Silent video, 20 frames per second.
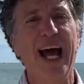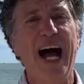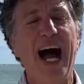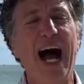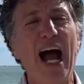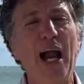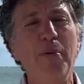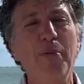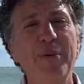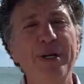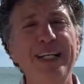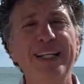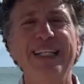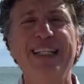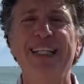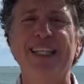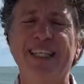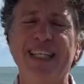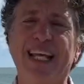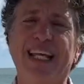I really
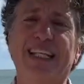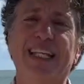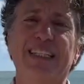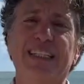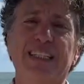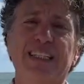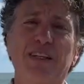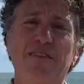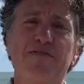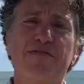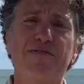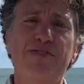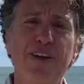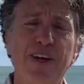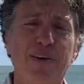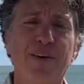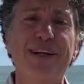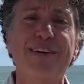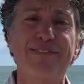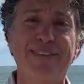think this is a
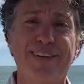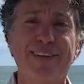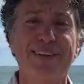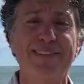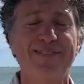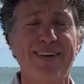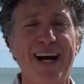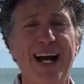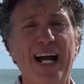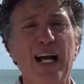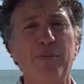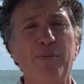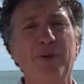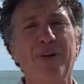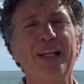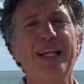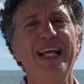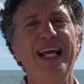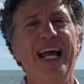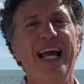very, very viable
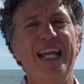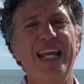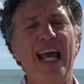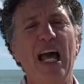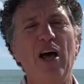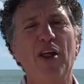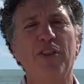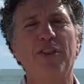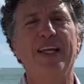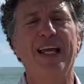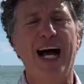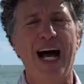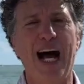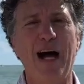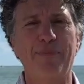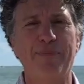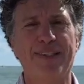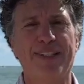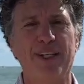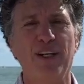and healthy
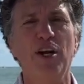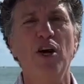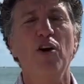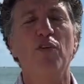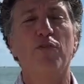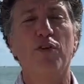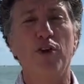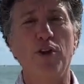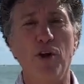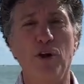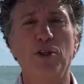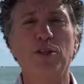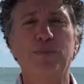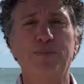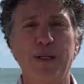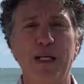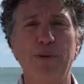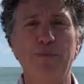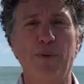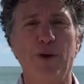option for those
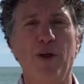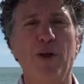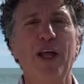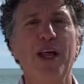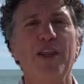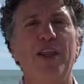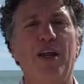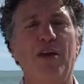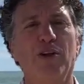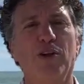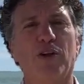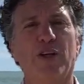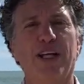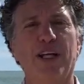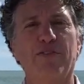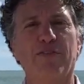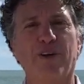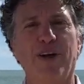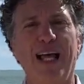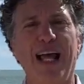people that are looking
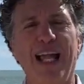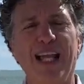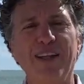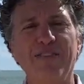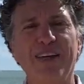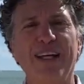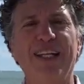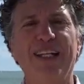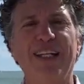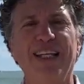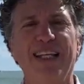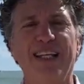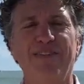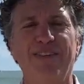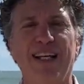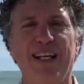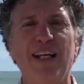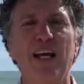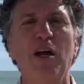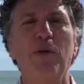for elevated
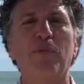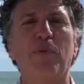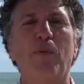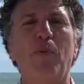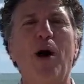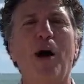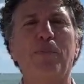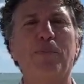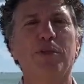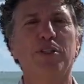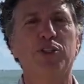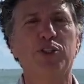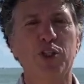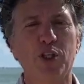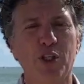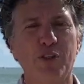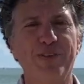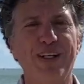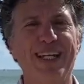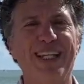living, but while
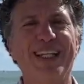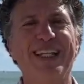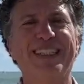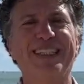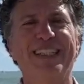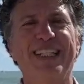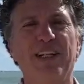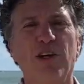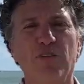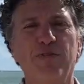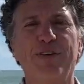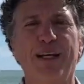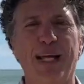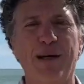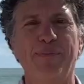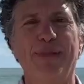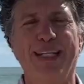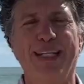preserving the single family